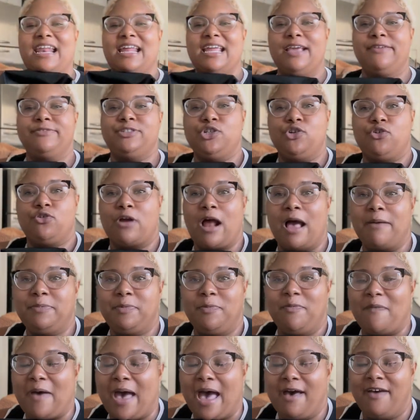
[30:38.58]
of gives you crop
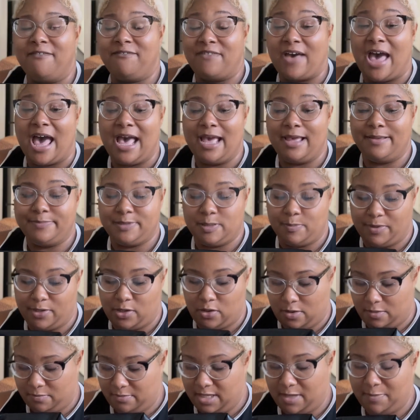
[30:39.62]
vibes, but
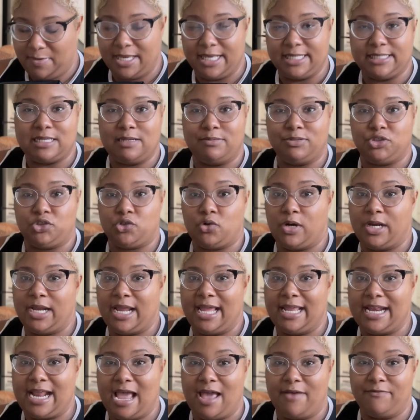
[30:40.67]
on me, because I'm short
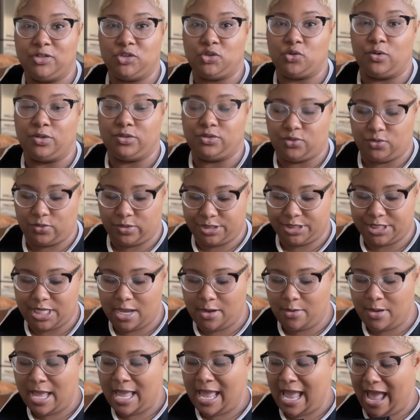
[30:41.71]
and I have a short
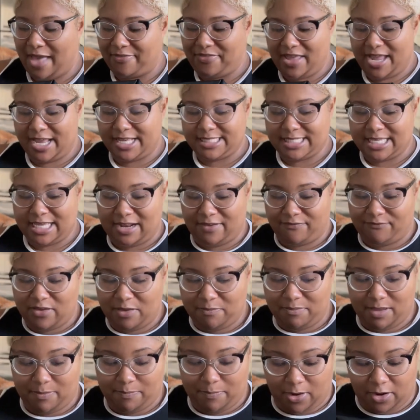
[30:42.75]
torso, I think it's gonna fit
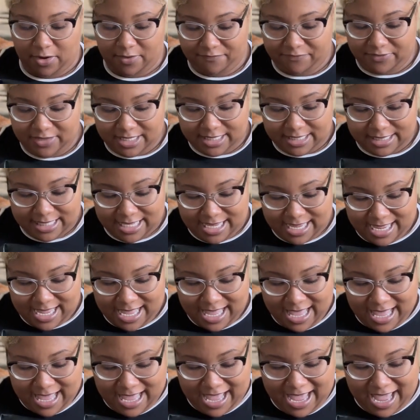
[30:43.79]
me perfectly,
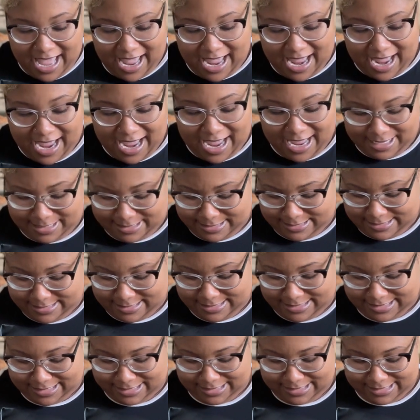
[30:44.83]

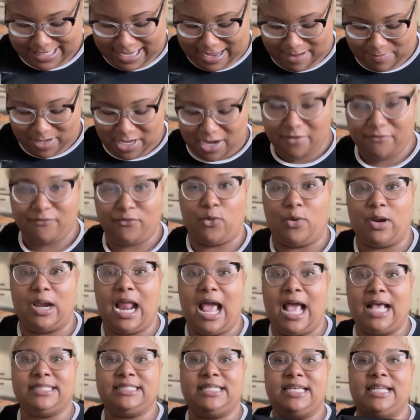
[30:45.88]
and I'm here for it.
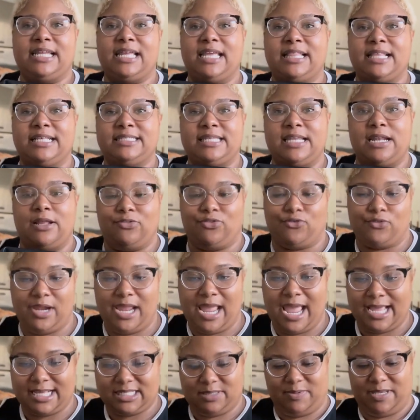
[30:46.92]
I did get this in a
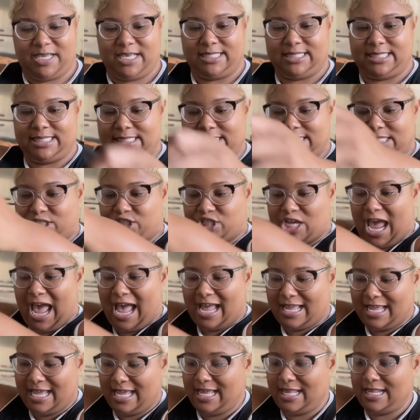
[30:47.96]
3X because it's a
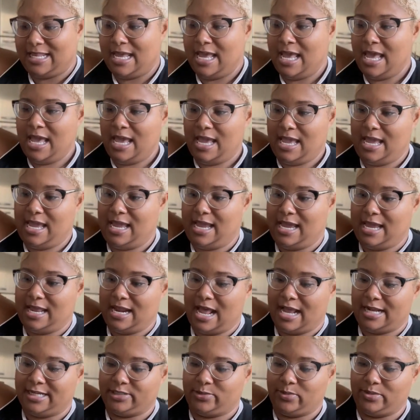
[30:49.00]
jacket, and
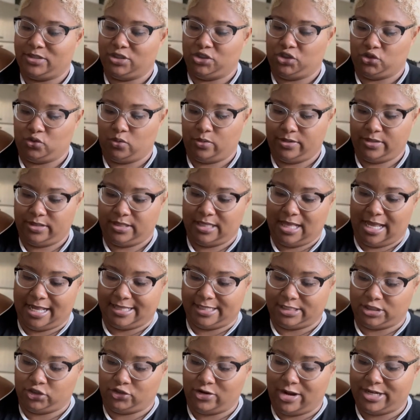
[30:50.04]
I just wasn't sure, like,
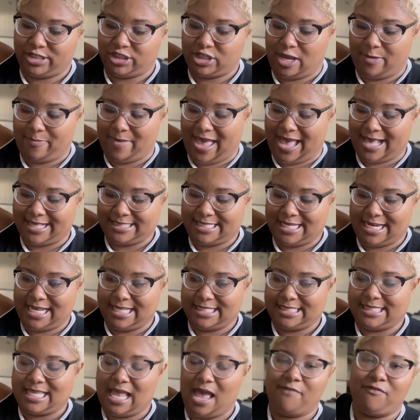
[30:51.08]
the stretch capacity
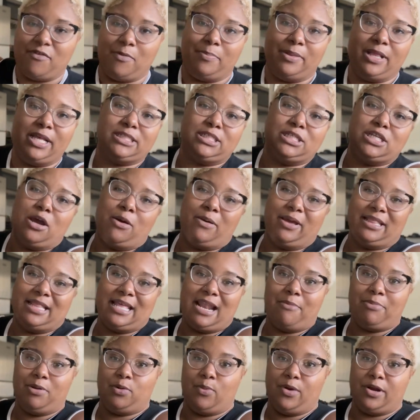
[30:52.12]
and stuff, and plus knowing that
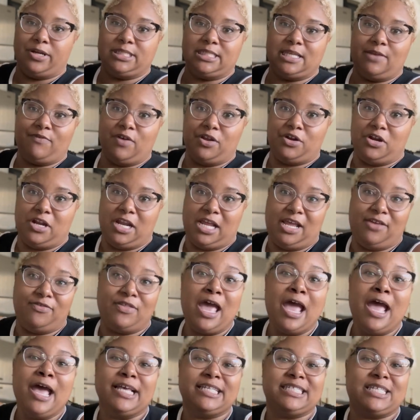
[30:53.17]
I would wear stuff underneath.
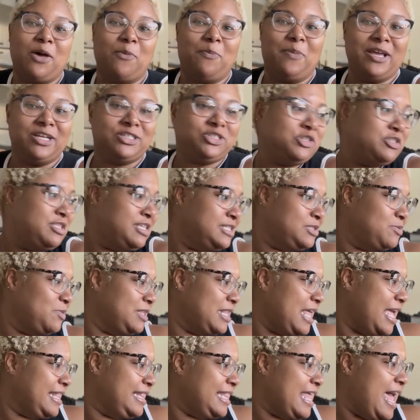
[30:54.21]
So picture this with,
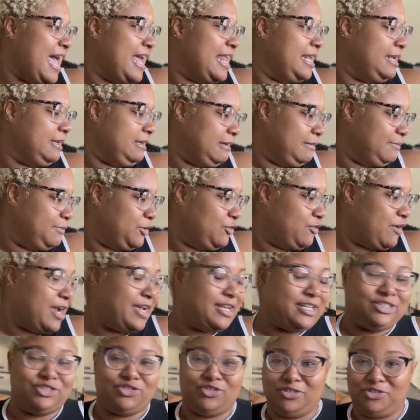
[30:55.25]
like, that
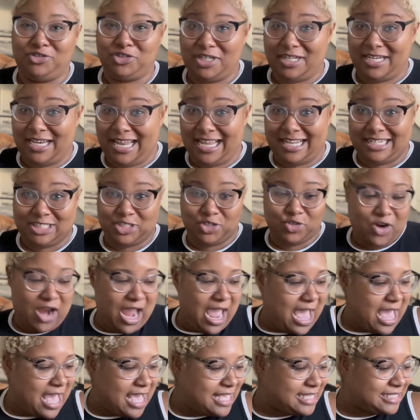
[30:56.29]
gray knit
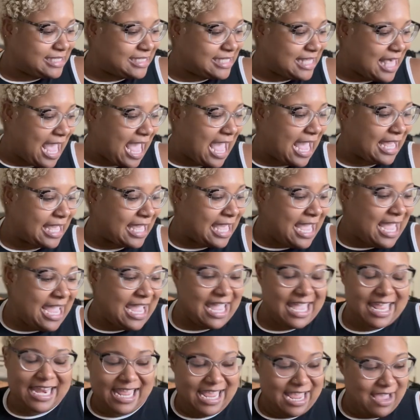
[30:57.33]
dress, like,
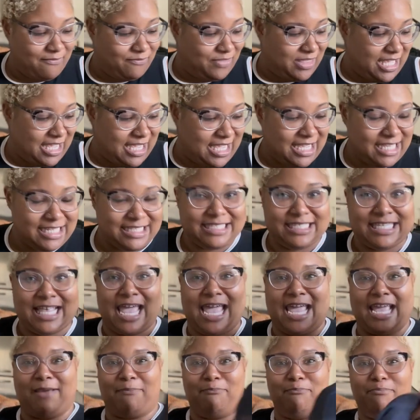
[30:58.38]
any of these,
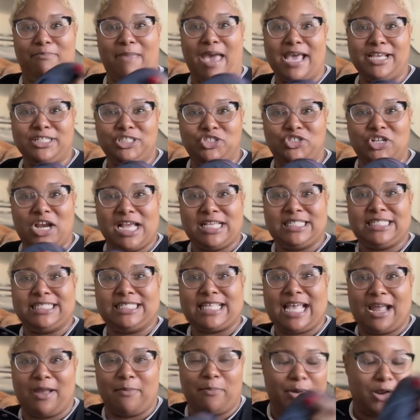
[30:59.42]
like, mesh dresses
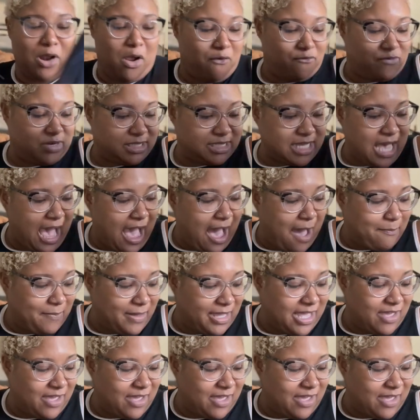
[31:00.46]
I could put over top and